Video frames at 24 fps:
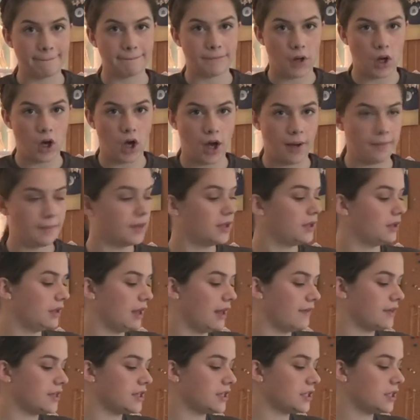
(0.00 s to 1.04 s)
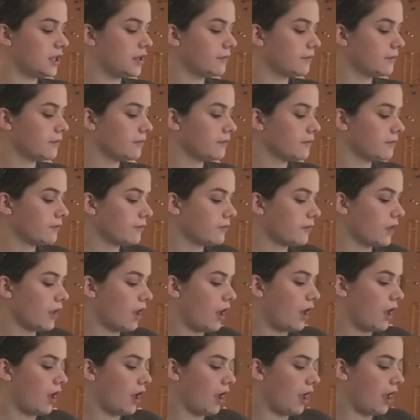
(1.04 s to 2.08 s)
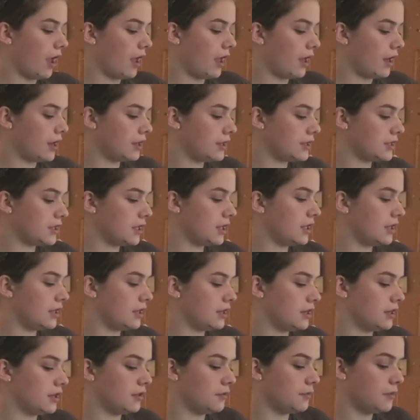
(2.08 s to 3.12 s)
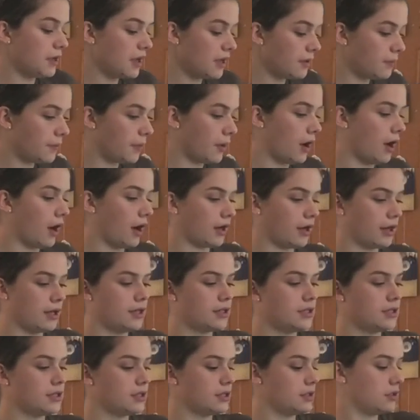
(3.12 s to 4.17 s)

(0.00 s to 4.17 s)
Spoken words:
Bomb. Love it. And in the big pocket,